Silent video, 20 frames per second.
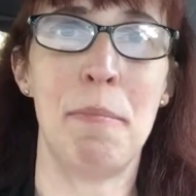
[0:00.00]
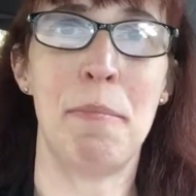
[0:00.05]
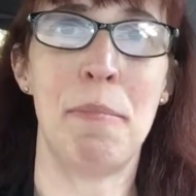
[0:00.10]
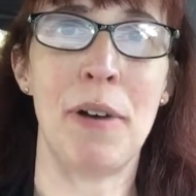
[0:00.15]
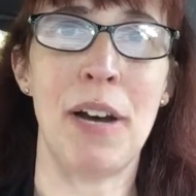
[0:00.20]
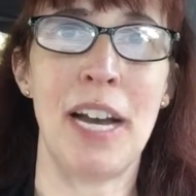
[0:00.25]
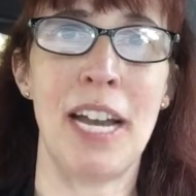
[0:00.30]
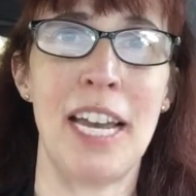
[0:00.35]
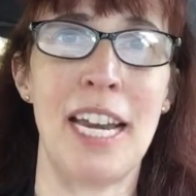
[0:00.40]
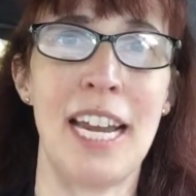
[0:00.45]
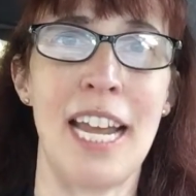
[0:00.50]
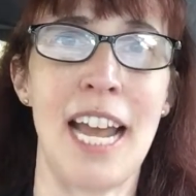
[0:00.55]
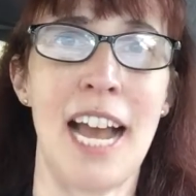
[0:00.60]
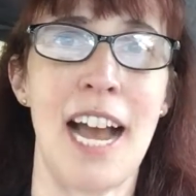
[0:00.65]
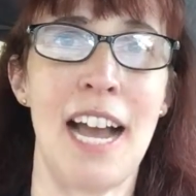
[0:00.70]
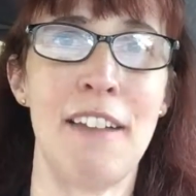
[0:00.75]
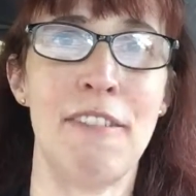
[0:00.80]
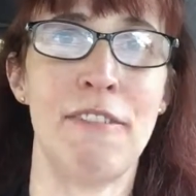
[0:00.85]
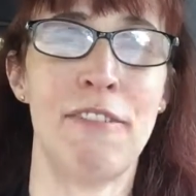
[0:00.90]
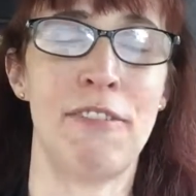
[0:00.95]
but
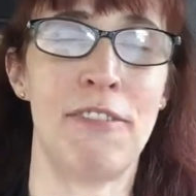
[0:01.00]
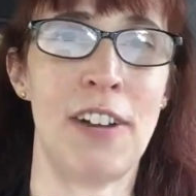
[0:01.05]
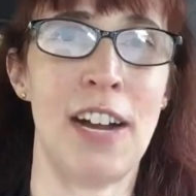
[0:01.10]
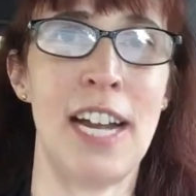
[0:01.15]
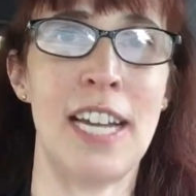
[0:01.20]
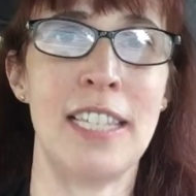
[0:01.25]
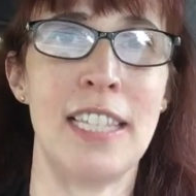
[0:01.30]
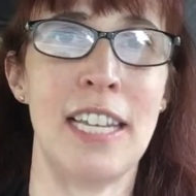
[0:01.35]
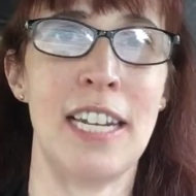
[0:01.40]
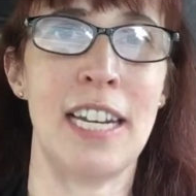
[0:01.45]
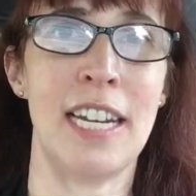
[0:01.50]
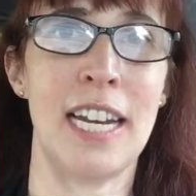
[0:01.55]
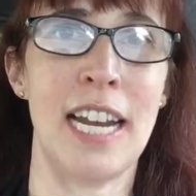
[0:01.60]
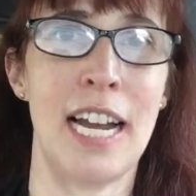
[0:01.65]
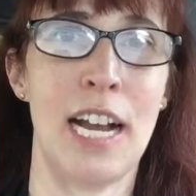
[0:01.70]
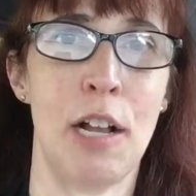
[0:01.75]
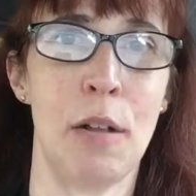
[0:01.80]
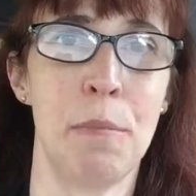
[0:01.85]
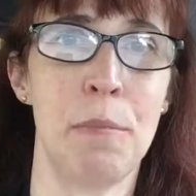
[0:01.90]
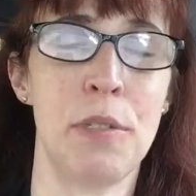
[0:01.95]
I find that it
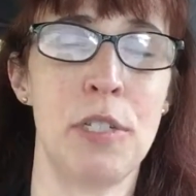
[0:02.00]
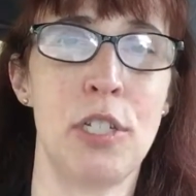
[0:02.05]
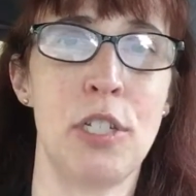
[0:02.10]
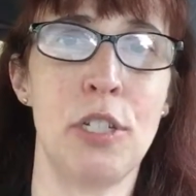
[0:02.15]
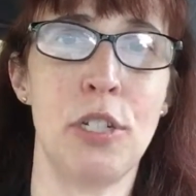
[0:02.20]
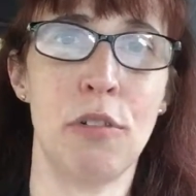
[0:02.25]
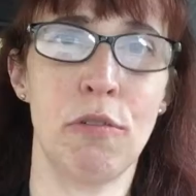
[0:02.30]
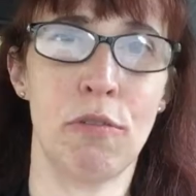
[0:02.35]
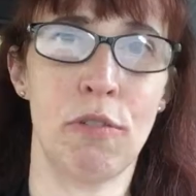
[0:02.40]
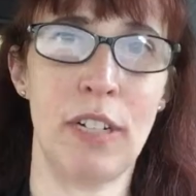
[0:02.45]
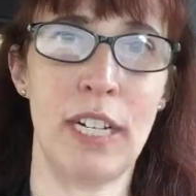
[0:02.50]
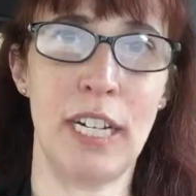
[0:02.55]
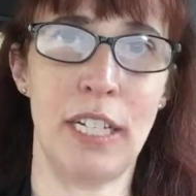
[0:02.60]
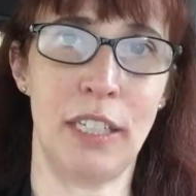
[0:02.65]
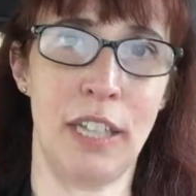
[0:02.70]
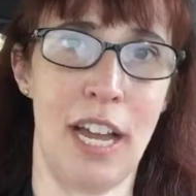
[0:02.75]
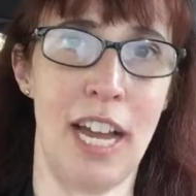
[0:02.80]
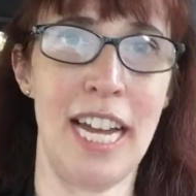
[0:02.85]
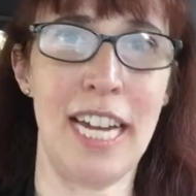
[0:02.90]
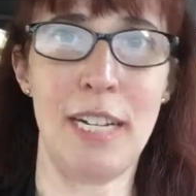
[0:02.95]
helps to
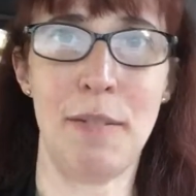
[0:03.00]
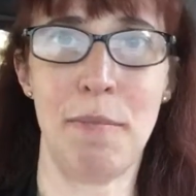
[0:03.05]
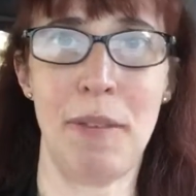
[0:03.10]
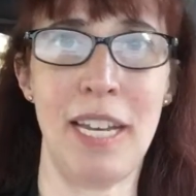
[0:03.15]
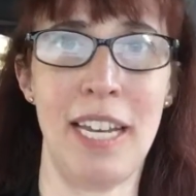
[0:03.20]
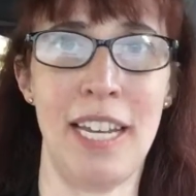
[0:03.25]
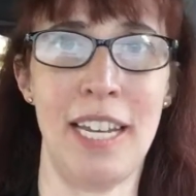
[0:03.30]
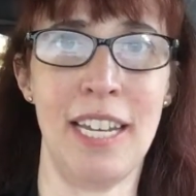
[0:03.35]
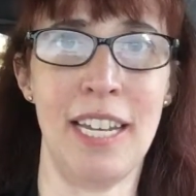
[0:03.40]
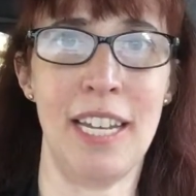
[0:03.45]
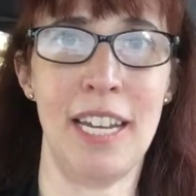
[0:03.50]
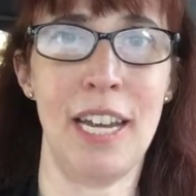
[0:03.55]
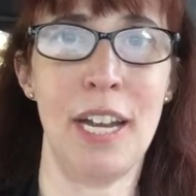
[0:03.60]
realign me